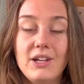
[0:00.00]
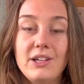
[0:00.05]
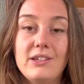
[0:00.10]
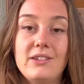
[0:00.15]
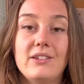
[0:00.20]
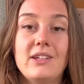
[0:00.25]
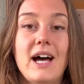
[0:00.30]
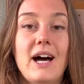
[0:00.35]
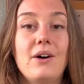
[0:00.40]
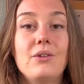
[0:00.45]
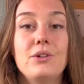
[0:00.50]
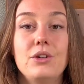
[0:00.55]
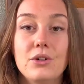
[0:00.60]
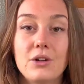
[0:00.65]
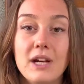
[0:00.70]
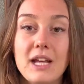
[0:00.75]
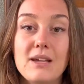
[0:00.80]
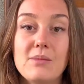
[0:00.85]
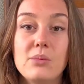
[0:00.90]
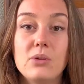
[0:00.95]
So now
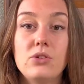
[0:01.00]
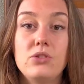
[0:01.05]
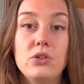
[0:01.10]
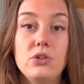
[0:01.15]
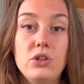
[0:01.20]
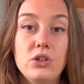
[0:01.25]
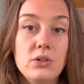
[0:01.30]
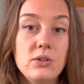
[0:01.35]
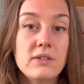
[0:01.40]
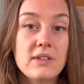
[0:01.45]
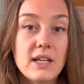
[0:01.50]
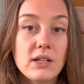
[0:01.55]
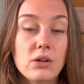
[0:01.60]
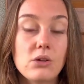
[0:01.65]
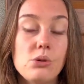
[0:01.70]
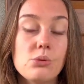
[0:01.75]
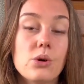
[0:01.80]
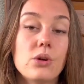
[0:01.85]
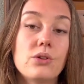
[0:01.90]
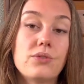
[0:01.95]
you're able to use that
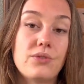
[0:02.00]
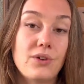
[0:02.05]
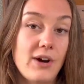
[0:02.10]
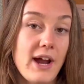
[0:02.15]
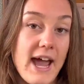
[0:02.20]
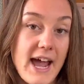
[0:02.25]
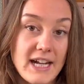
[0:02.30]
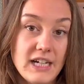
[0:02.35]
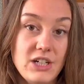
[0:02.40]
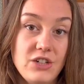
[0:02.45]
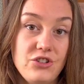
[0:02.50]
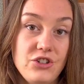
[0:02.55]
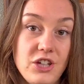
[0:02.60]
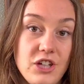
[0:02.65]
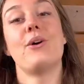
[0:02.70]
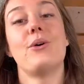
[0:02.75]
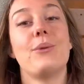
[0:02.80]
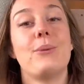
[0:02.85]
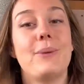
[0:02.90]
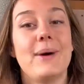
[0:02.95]
glucose for energy.
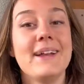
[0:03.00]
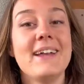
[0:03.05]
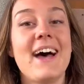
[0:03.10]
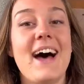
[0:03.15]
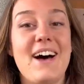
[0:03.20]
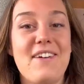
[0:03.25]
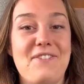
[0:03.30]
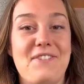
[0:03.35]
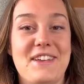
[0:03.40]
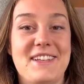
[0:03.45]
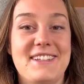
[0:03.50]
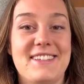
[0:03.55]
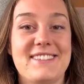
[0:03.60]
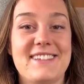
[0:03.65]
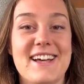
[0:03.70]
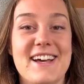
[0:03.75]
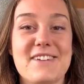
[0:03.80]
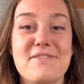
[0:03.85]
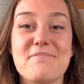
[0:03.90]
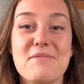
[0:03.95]
Now, what happens is
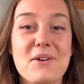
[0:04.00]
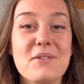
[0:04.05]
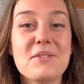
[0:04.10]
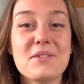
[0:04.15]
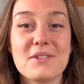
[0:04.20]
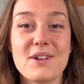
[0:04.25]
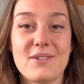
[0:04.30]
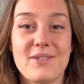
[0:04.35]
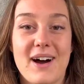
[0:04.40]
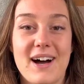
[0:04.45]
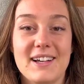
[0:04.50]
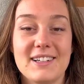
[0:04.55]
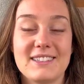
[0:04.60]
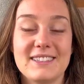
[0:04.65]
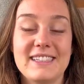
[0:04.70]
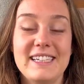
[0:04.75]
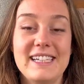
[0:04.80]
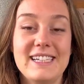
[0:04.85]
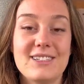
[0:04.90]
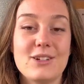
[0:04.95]
that most of
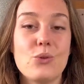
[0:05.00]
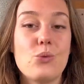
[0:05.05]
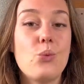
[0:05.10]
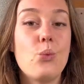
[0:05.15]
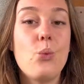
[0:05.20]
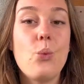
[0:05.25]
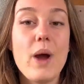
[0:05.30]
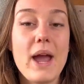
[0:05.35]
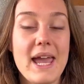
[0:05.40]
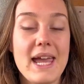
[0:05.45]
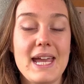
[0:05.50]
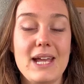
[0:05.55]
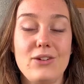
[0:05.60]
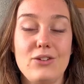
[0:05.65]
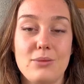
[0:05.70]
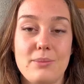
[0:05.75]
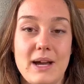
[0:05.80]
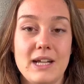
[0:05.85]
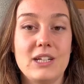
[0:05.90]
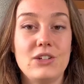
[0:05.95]
us eat way
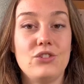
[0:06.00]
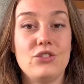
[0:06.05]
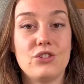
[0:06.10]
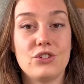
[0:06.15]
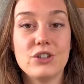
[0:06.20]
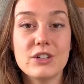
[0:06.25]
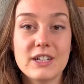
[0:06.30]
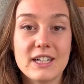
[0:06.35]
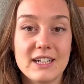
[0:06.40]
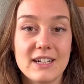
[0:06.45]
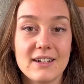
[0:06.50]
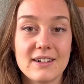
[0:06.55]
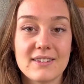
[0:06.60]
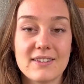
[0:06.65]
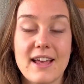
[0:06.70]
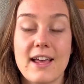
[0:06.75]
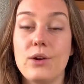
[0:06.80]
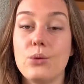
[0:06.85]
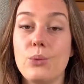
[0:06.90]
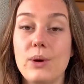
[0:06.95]
too many sugars
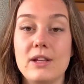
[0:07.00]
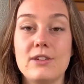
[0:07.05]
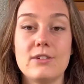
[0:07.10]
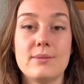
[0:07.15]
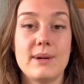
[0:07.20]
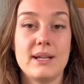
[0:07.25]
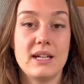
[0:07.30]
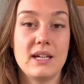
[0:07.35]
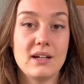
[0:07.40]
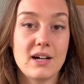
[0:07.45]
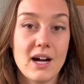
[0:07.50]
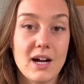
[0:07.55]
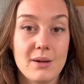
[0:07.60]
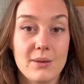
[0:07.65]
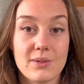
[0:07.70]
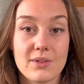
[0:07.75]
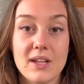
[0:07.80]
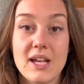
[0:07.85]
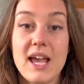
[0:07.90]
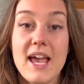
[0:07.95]
and way too many
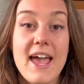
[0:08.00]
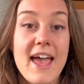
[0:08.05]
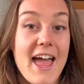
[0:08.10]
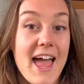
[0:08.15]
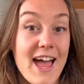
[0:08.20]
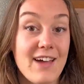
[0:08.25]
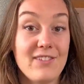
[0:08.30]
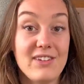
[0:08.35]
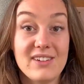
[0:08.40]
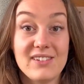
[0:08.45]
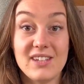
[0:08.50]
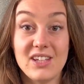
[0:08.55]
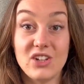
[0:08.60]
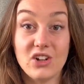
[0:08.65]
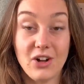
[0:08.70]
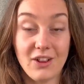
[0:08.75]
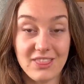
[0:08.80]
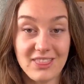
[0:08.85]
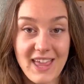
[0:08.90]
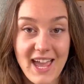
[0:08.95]
carbs every
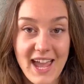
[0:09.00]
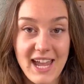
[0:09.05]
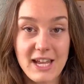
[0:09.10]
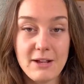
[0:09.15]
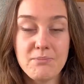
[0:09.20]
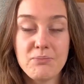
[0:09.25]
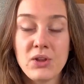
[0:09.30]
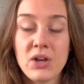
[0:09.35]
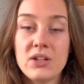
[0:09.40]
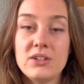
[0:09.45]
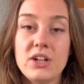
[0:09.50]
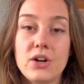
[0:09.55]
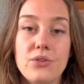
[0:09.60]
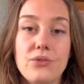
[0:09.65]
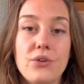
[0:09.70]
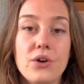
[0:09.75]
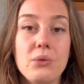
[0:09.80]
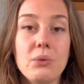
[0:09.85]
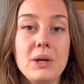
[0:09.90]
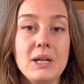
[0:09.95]
single day.
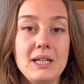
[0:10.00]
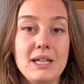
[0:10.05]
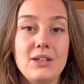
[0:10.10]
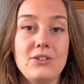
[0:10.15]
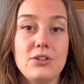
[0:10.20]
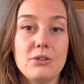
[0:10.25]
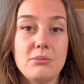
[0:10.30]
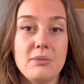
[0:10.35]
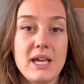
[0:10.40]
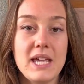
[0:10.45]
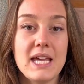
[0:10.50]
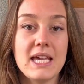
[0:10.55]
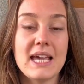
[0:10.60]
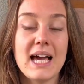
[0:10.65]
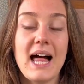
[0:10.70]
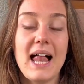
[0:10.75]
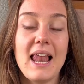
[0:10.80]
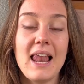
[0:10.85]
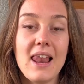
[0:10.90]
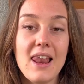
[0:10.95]
Therefore, we need to
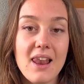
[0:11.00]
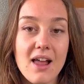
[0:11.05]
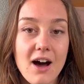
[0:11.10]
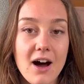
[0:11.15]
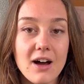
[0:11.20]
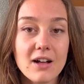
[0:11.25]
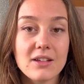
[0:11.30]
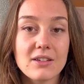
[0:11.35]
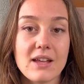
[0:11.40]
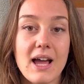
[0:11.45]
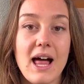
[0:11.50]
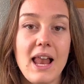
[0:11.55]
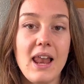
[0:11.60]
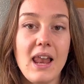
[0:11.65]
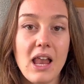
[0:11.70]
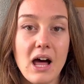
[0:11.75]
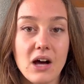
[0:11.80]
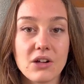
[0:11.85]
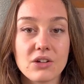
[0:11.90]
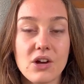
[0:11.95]
make a lot
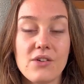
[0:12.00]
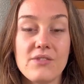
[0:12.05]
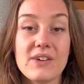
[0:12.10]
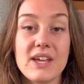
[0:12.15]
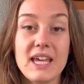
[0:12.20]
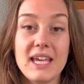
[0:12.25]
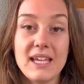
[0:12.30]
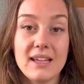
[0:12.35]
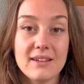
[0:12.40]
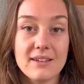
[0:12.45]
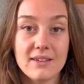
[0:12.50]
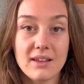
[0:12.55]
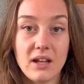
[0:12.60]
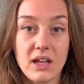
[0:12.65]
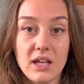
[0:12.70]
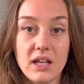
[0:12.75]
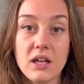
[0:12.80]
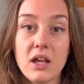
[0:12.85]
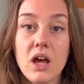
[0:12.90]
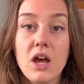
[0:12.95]
of
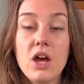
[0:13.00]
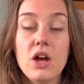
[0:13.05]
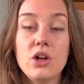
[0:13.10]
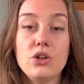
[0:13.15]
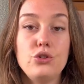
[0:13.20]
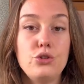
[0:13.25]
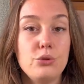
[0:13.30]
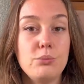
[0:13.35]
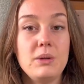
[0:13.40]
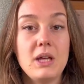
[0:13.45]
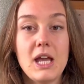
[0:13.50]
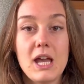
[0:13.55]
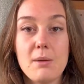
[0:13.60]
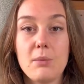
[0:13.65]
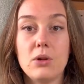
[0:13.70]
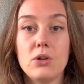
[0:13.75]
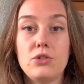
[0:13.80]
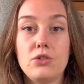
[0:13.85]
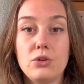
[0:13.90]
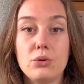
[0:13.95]
insulin to be
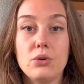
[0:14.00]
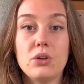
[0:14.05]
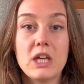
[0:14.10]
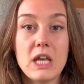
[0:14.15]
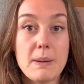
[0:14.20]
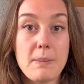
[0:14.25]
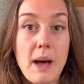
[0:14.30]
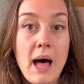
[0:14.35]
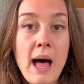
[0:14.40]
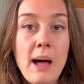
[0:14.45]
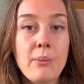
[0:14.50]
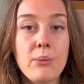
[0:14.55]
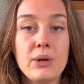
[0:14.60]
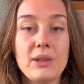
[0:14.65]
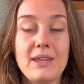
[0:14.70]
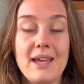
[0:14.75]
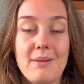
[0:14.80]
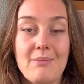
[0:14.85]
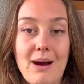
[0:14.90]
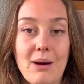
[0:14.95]
able to keep up
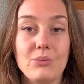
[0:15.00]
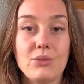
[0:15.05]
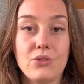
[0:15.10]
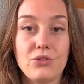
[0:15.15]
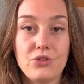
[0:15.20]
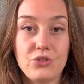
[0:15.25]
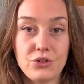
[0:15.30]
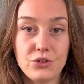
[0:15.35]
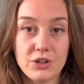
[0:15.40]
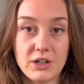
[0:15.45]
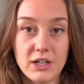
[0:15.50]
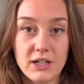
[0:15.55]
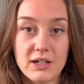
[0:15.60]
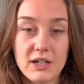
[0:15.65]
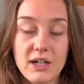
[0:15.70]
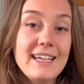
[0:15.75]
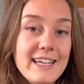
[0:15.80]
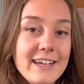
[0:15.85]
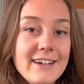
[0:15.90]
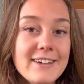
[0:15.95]
with the amount of
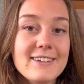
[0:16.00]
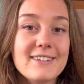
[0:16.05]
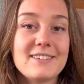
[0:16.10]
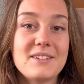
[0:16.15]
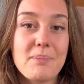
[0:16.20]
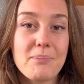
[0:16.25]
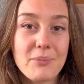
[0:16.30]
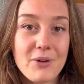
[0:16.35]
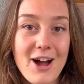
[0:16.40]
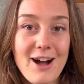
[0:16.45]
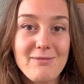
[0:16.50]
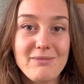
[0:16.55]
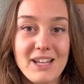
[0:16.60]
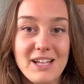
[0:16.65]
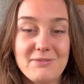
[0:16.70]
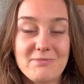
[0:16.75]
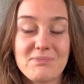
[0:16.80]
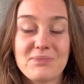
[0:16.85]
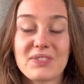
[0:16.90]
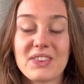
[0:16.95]
sugar. Here's the
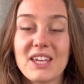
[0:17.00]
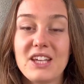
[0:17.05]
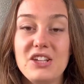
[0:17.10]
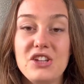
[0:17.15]
problem.